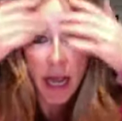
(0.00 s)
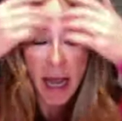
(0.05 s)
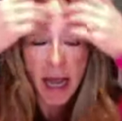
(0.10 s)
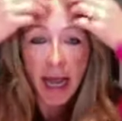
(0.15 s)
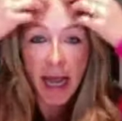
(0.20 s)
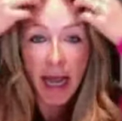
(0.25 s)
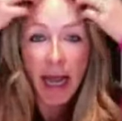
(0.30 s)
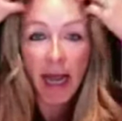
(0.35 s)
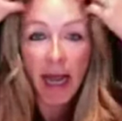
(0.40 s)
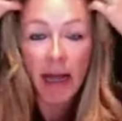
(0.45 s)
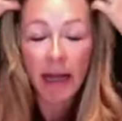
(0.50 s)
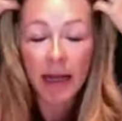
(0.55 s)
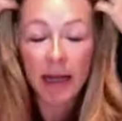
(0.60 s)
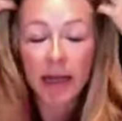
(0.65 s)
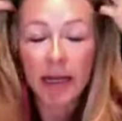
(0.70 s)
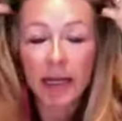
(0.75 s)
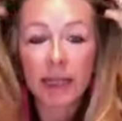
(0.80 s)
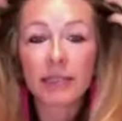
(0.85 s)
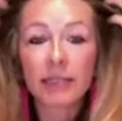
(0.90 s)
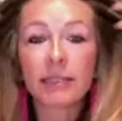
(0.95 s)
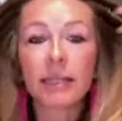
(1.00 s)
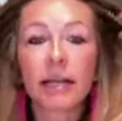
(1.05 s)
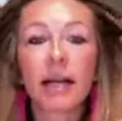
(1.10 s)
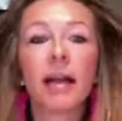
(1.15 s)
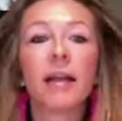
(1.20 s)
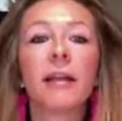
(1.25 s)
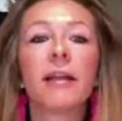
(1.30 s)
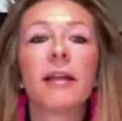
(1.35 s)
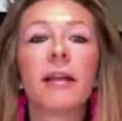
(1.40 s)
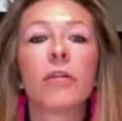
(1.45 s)
And he
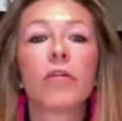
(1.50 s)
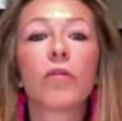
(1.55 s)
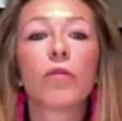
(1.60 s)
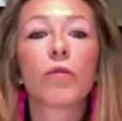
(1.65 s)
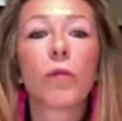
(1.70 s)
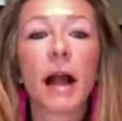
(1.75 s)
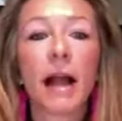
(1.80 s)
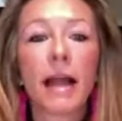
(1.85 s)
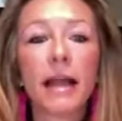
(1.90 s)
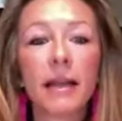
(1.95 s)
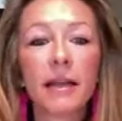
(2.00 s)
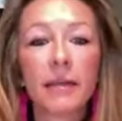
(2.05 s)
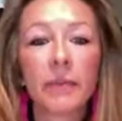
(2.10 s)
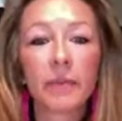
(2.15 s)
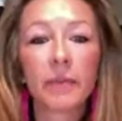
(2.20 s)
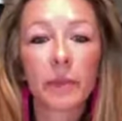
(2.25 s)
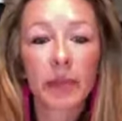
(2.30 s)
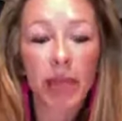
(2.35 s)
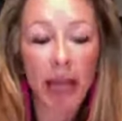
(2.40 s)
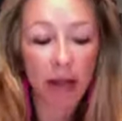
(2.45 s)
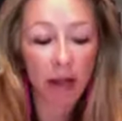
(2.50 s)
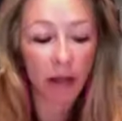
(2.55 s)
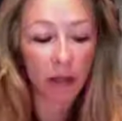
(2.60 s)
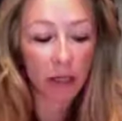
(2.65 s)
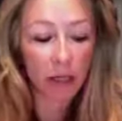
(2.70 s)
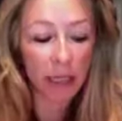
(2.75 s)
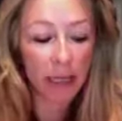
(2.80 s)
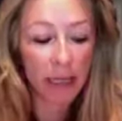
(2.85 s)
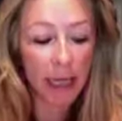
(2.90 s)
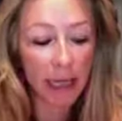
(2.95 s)
said, right now,
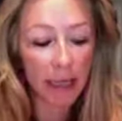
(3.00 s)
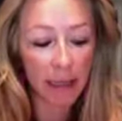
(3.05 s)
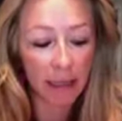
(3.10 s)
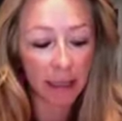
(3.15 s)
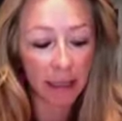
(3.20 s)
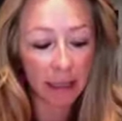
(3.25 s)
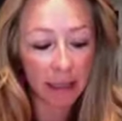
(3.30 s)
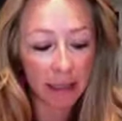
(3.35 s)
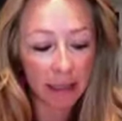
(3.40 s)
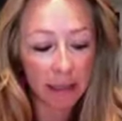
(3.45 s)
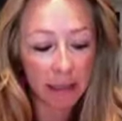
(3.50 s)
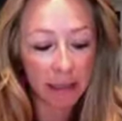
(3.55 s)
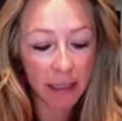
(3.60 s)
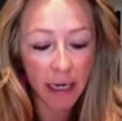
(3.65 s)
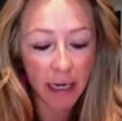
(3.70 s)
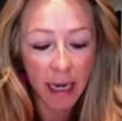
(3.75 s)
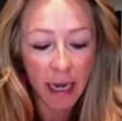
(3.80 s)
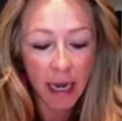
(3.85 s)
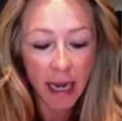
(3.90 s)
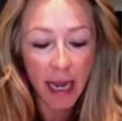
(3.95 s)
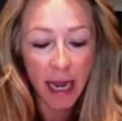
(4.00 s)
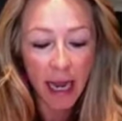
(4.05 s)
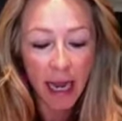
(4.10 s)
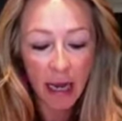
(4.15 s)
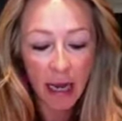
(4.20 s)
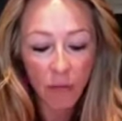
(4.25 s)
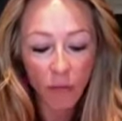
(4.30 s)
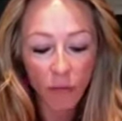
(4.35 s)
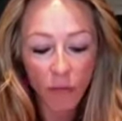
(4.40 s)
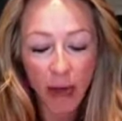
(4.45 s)
look at that list
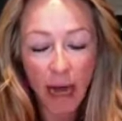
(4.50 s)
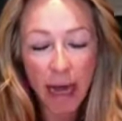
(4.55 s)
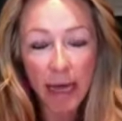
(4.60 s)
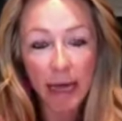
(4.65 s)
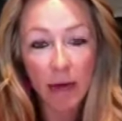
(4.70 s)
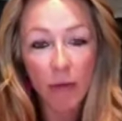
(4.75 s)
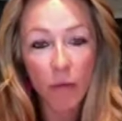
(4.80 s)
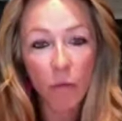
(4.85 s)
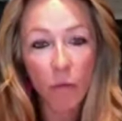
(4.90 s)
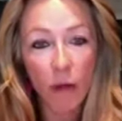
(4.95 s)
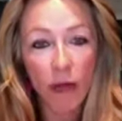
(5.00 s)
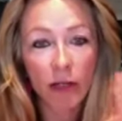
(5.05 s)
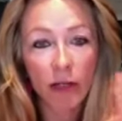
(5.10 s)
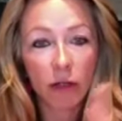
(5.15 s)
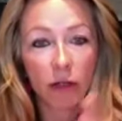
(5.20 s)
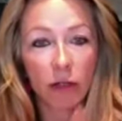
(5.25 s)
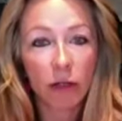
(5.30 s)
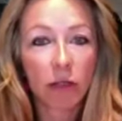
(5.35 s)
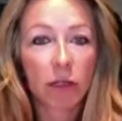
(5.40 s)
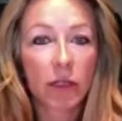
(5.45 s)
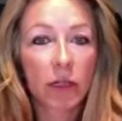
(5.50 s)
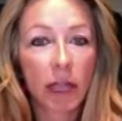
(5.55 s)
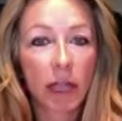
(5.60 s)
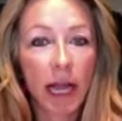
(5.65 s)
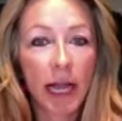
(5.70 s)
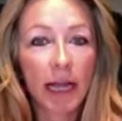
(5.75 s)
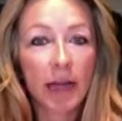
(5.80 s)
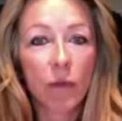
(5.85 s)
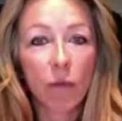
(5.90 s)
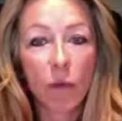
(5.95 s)
and write what you'll look
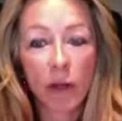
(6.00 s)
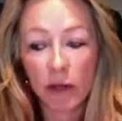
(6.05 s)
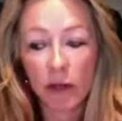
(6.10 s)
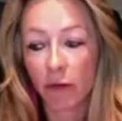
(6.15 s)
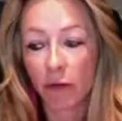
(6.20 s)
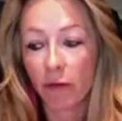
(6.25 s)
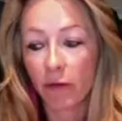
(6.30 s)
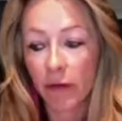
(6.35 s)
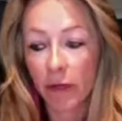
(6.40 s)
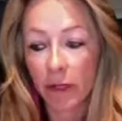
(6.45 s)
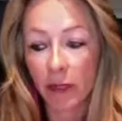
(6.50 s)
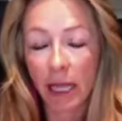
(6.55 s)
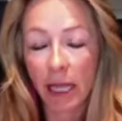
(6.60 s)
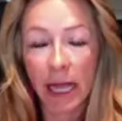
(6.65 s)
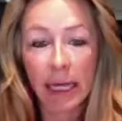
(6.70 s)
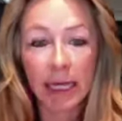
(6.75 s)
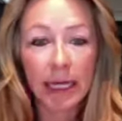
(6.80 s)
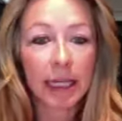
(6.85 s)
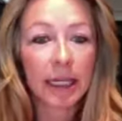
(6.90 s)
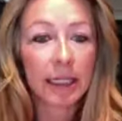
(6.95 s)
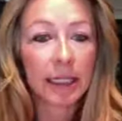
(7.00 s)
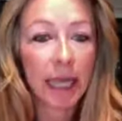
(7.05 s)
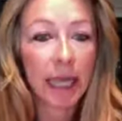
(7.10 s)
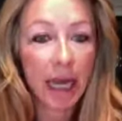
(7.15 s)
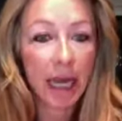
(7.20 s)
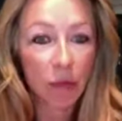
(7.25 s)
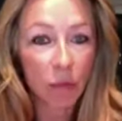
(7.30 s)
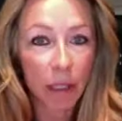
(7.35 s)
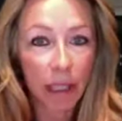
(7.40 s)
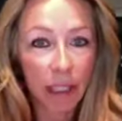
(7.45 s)
like, what you'll feel like in
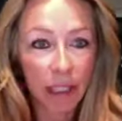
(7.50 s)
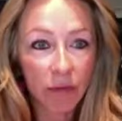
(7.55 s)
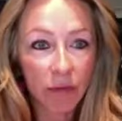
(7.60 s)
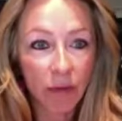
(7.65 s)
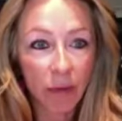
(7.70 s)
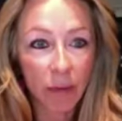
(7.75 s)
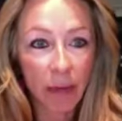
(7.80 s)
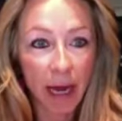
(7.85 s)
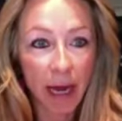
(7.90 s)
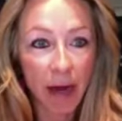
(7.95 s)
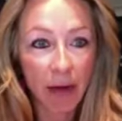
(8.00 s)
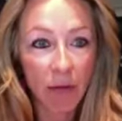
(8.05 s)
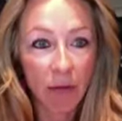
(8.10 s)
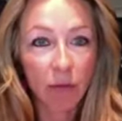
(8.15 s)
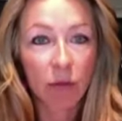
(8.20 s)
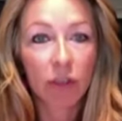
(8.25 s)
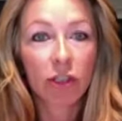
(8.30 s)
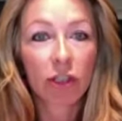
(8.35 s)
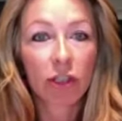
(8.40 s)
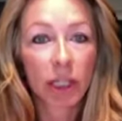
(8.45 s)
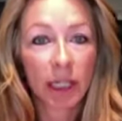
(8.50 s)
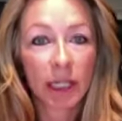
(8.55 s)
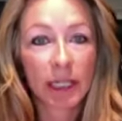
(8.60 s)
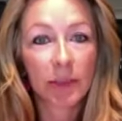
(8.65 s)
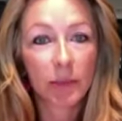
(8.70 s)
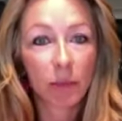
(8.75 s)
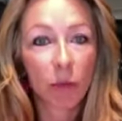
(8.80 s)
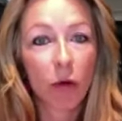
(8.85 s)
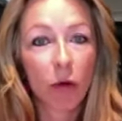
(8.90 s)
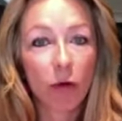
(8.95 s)
10 weeks from now, which
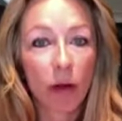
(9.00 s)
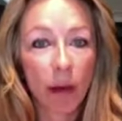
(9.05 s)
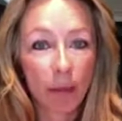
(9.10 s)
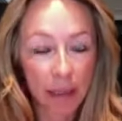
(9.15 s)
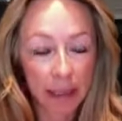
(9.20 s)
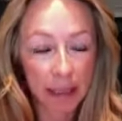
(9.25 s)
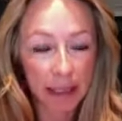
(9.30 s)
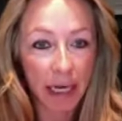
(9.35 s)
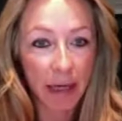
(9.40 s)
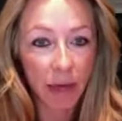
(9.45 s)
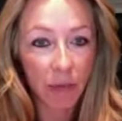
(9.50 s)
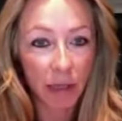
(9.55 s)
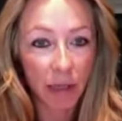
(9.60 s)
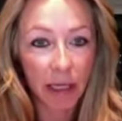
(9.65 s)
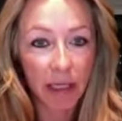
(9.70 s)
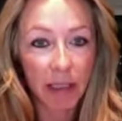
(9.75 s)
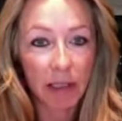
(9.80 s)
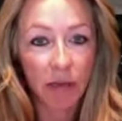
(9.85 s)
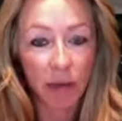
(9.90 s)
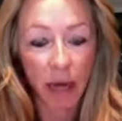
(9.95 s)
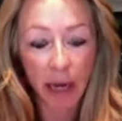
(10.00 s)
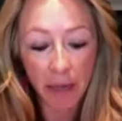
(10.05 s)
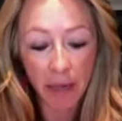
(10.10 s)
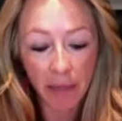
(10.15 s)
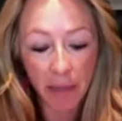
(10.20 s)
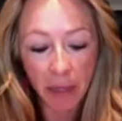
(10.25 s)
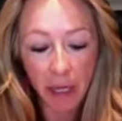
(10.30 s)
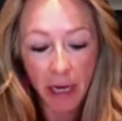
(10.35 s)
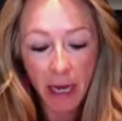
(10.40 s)
his program is 10 weeks, right?